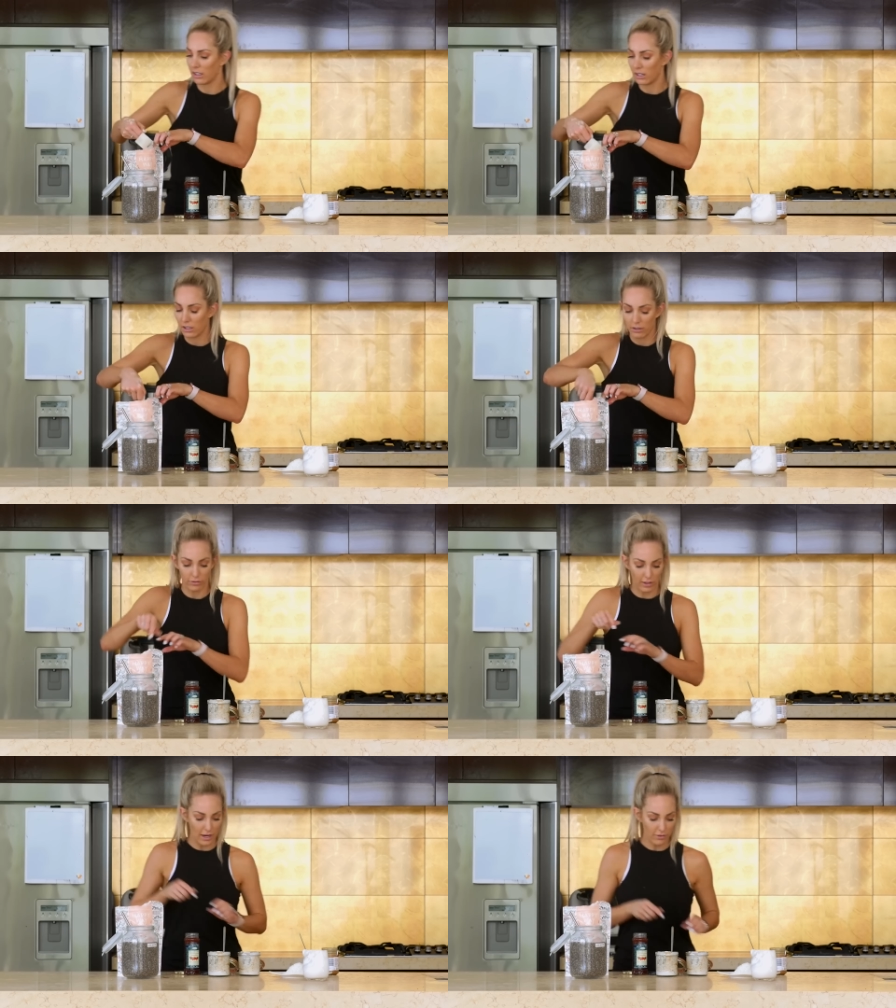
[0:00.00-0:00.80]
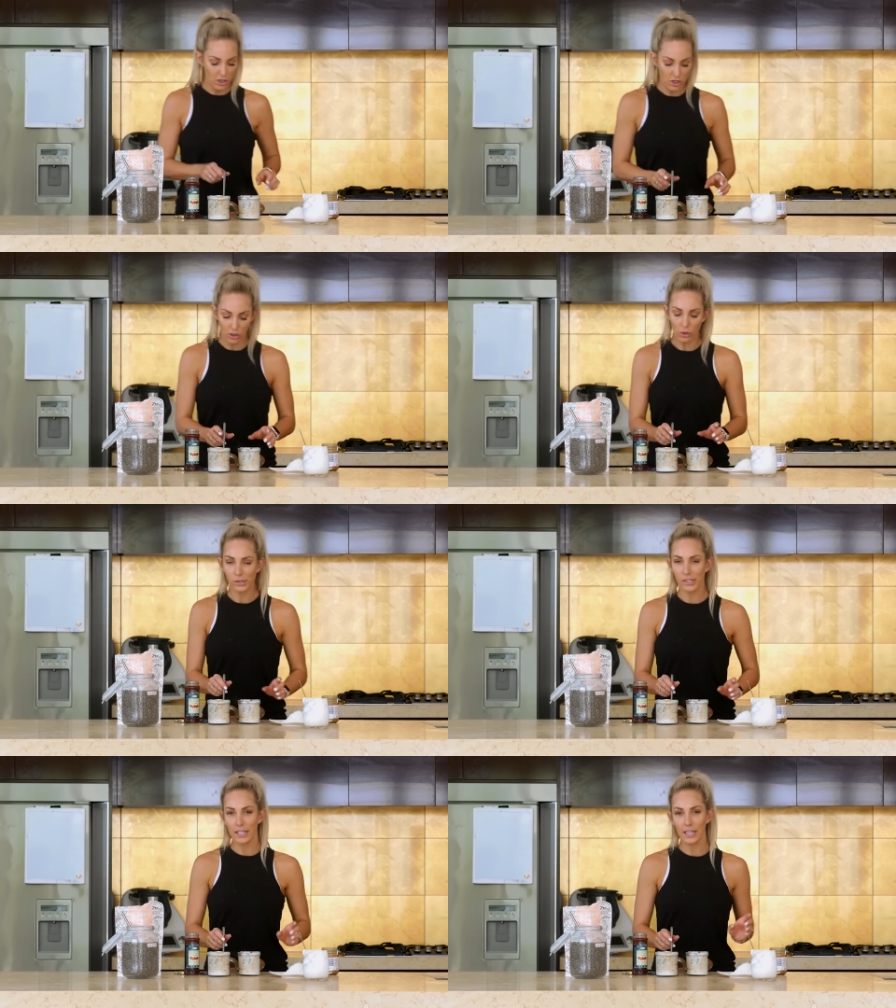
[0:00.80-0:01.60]
flavor. You could
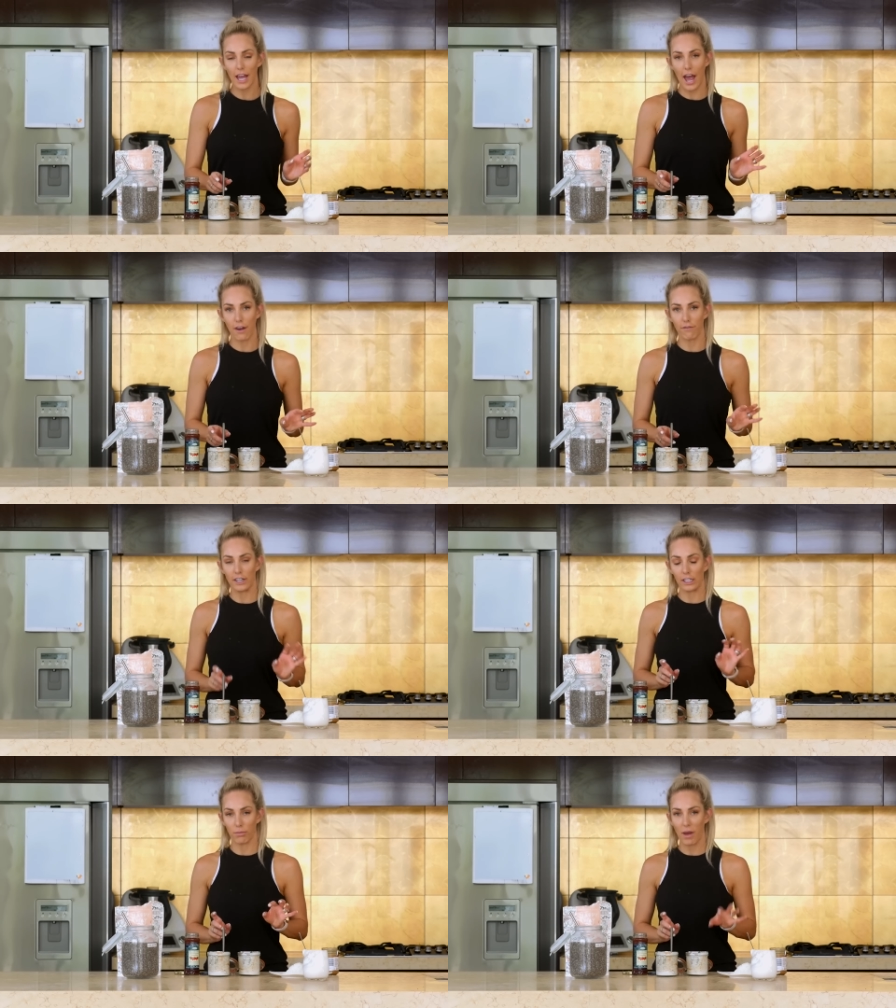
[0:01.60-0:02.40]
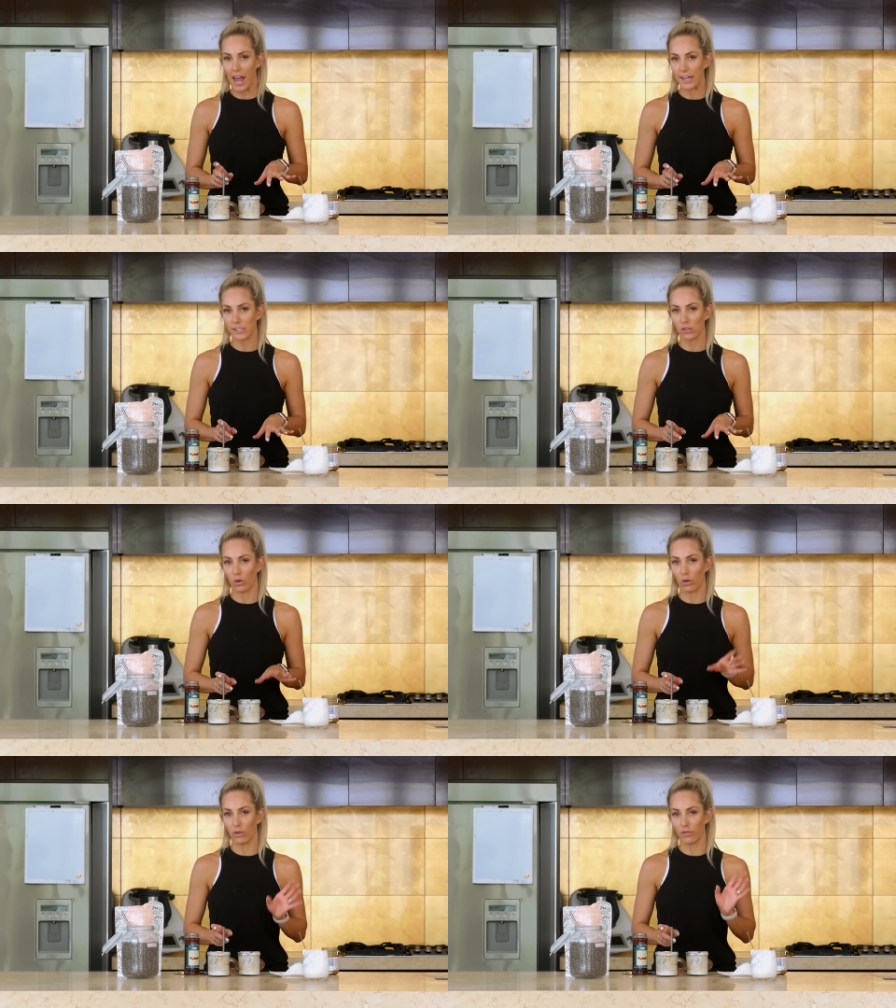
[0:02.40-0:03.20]
also add vanilla paste
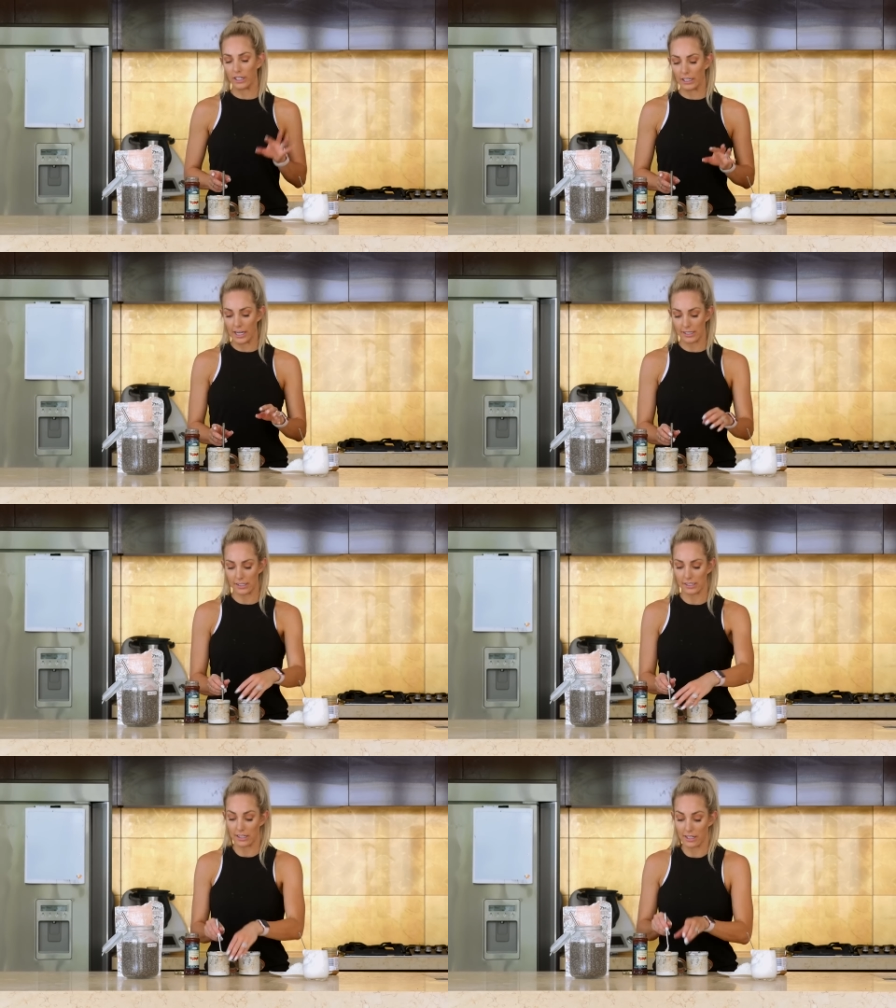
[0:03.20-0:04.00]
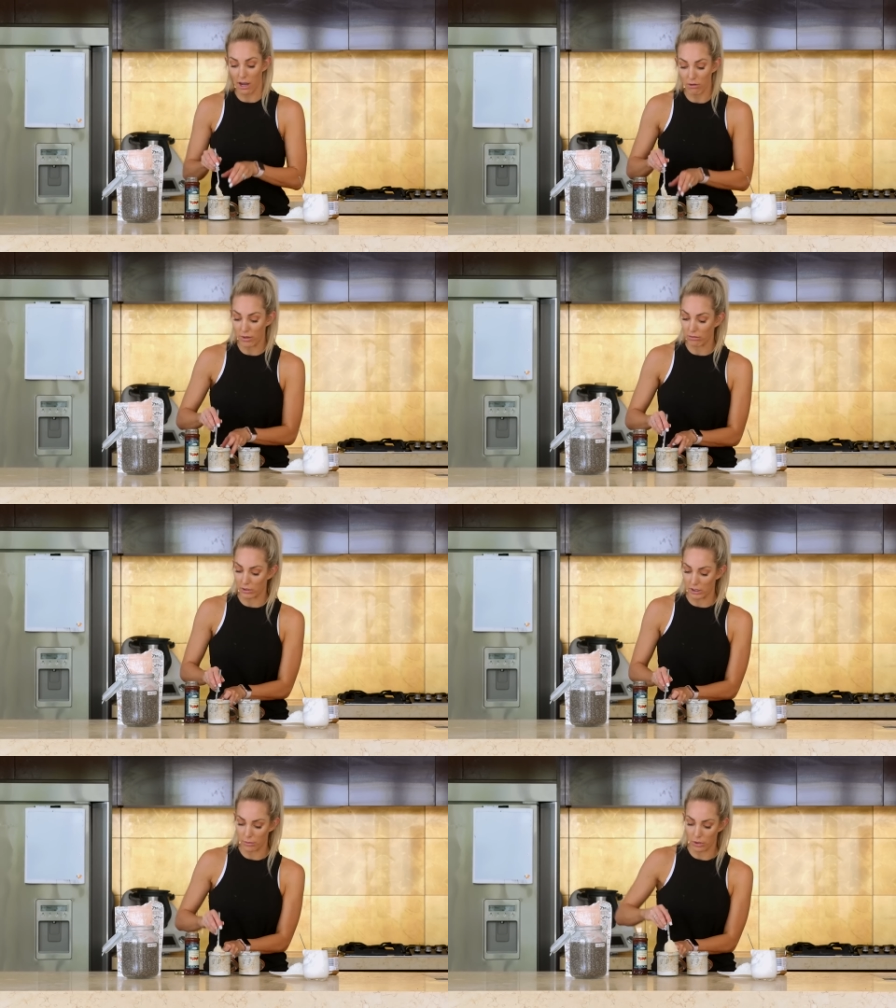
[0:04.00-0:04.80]
or vanilla essence in there. That would be
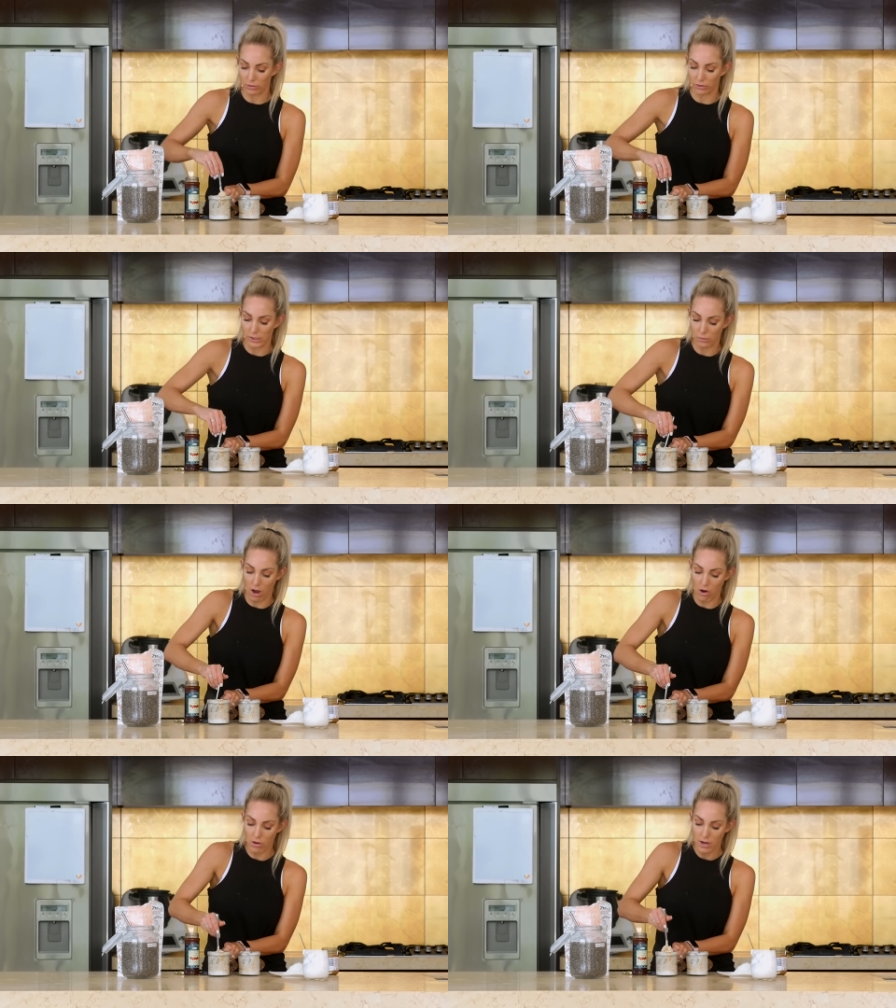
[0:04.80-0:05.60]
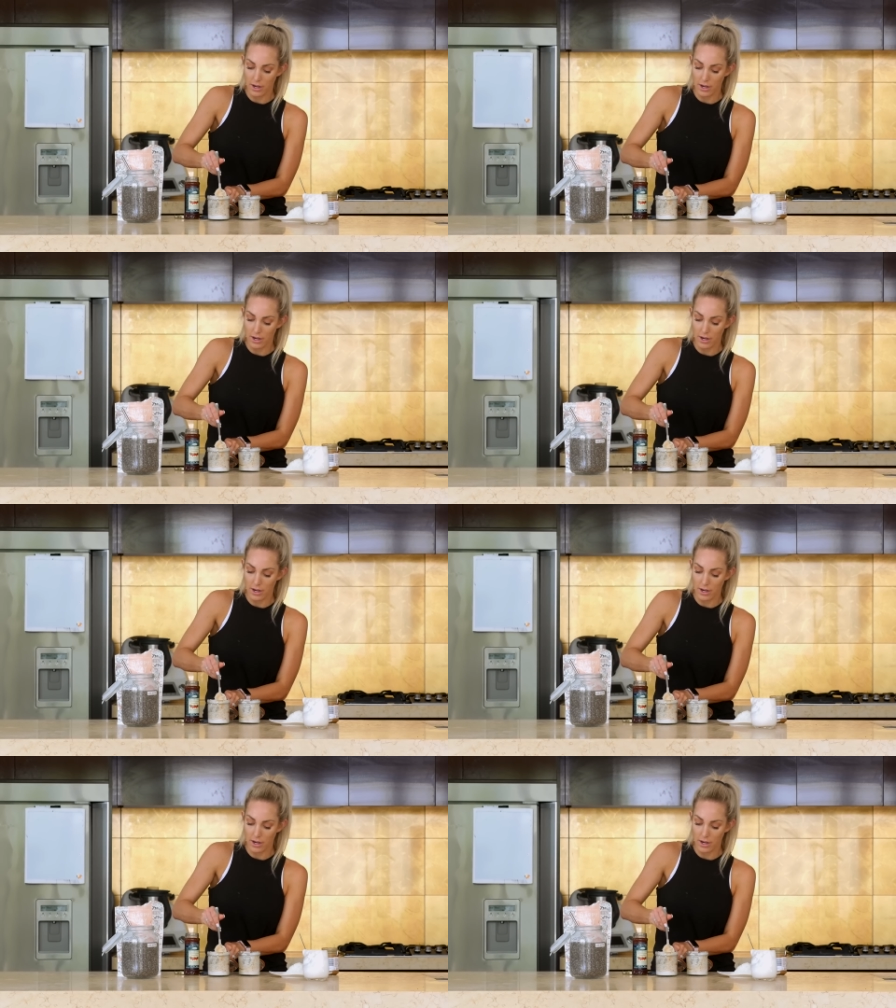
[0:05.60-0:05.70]
really beautiful as well.